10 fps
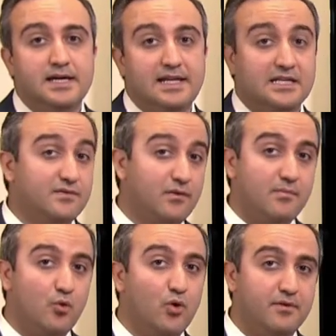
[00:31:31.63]
and that's very
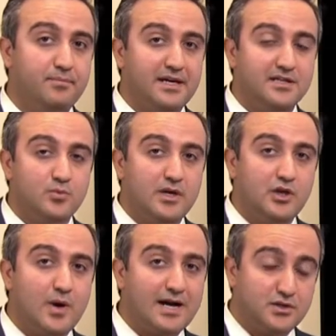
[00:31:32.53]
important because when
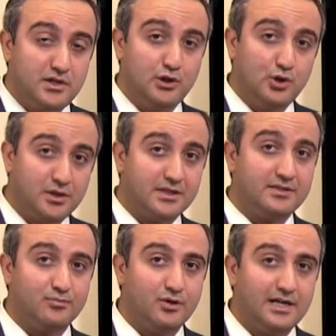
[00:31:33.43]
you actually look at
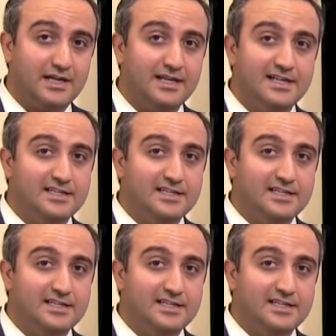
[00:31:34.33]
the brain,